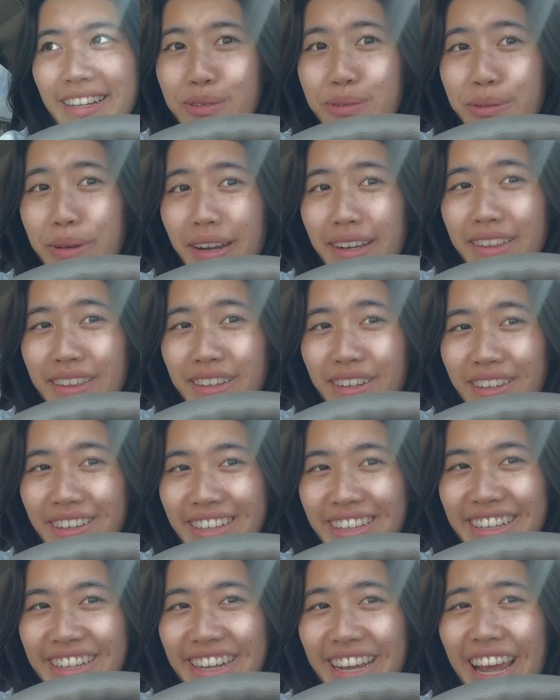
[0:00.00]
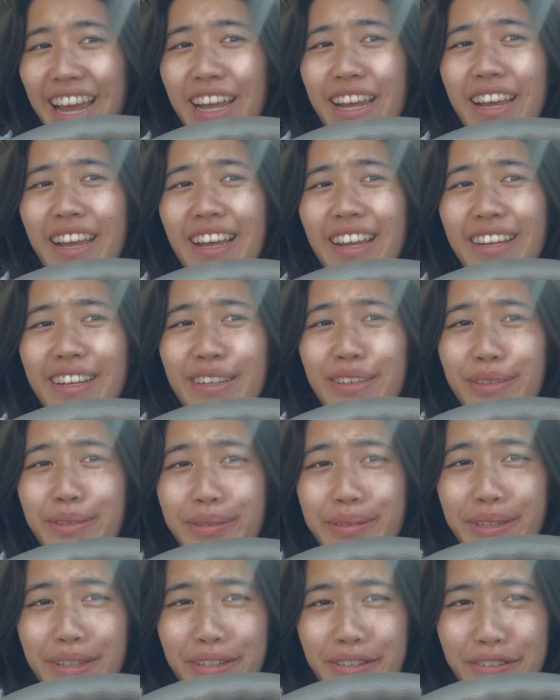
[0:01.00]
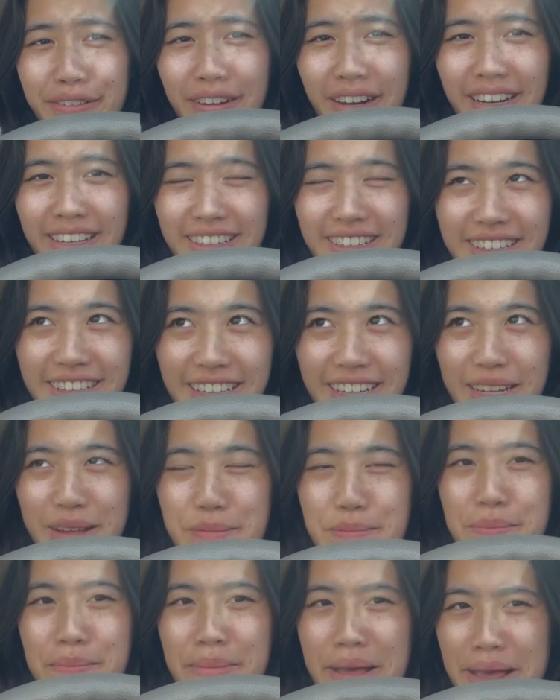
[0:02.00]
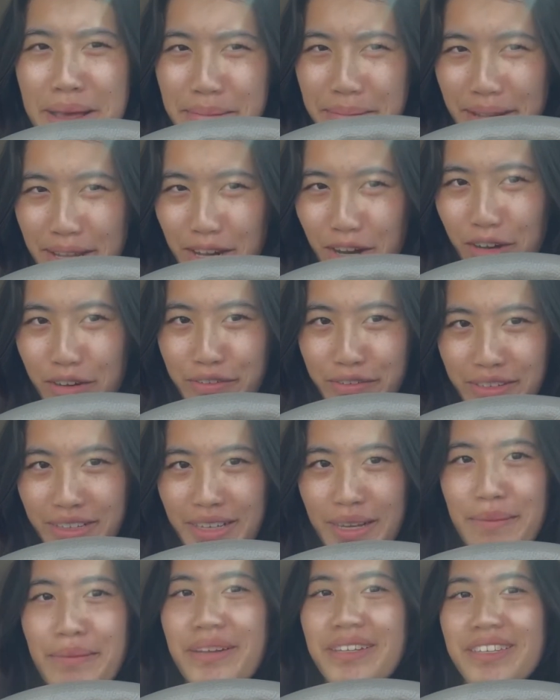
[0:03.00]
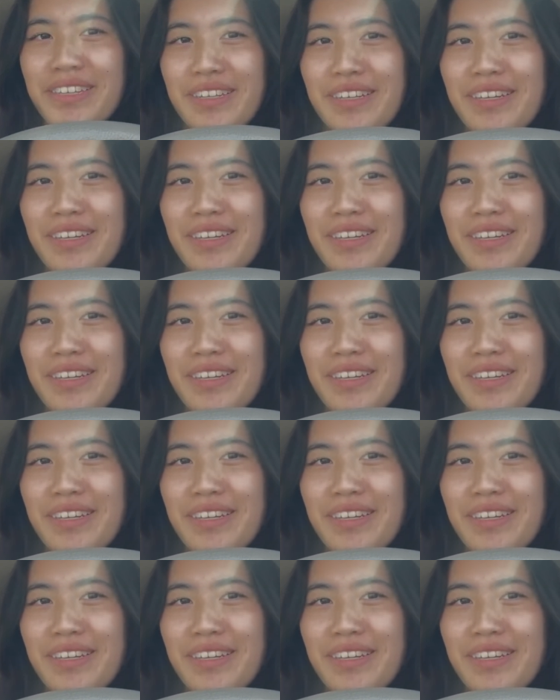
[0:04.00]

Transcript: 1.30 and we're finally, maybe hopefully about to